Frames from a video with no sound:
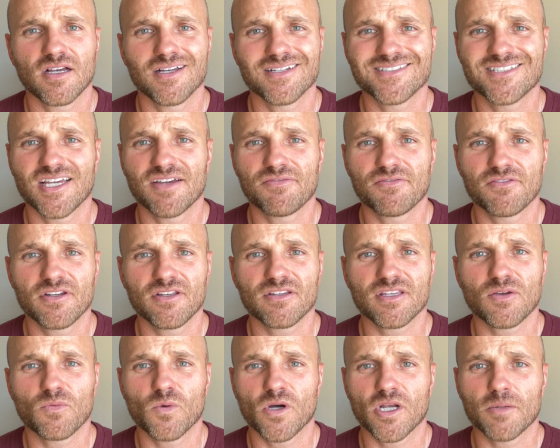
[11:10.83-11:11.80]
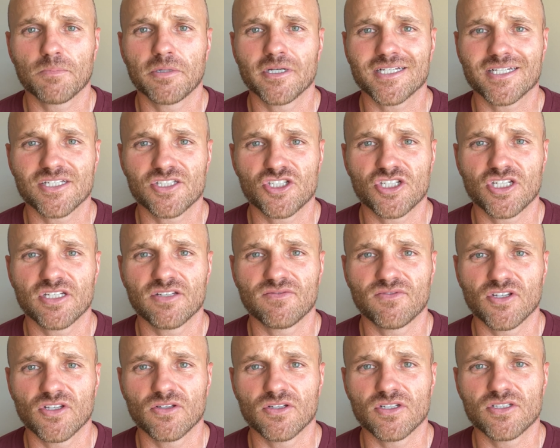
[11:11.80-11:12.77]
definitely want to put Kachina
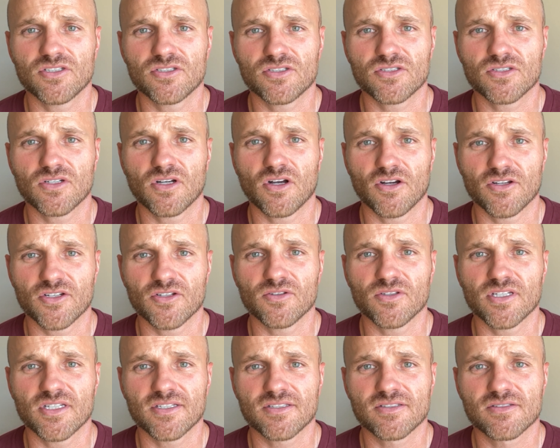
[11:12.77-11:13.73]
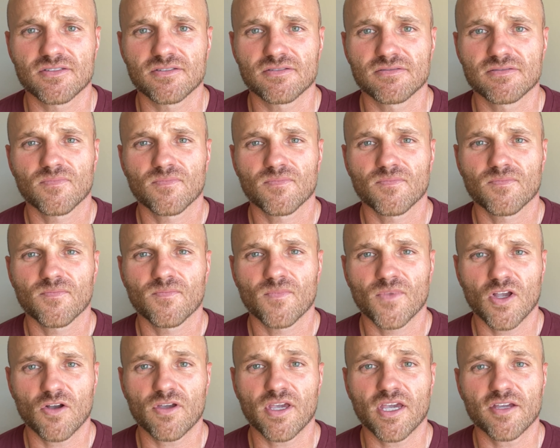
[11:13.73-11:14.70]
Village on your list.
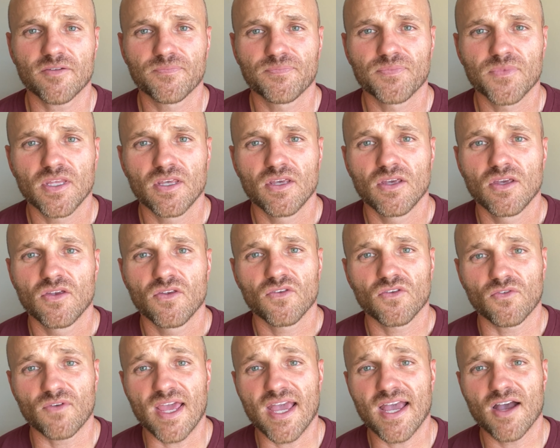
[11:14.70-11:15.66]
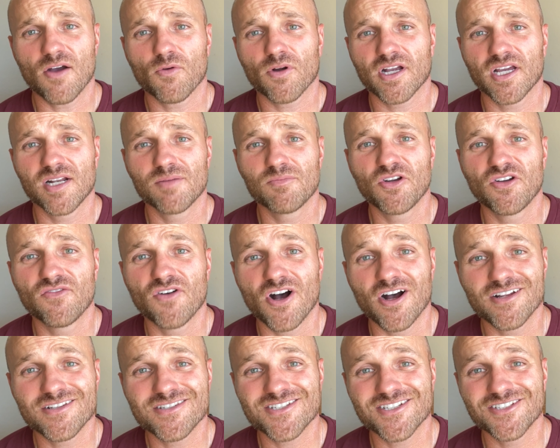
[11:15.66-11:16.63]
Okay, so now we're going to move
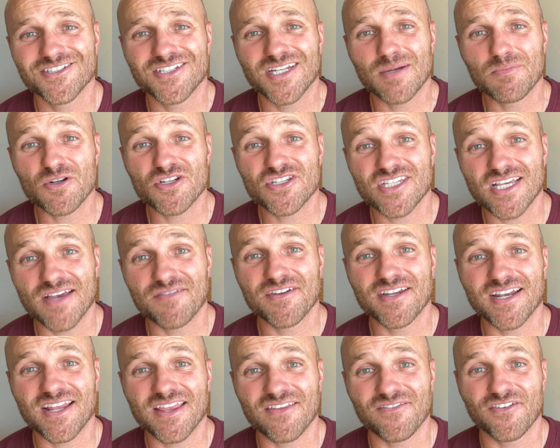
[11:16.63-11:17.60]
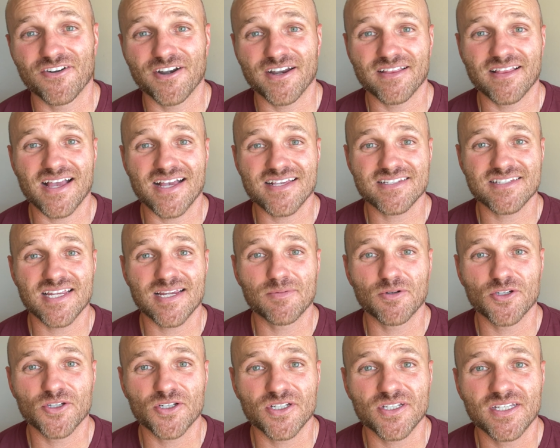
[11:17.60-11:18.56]
on to number 7, and the very last
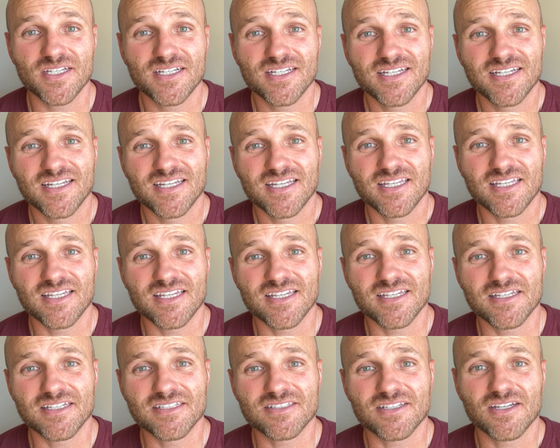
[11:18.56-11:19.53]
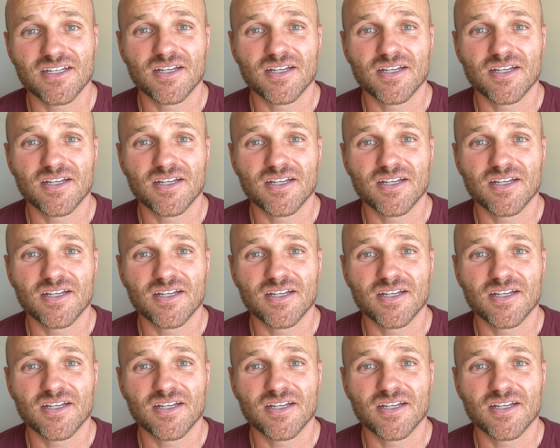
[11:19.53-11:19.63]
neighborhood is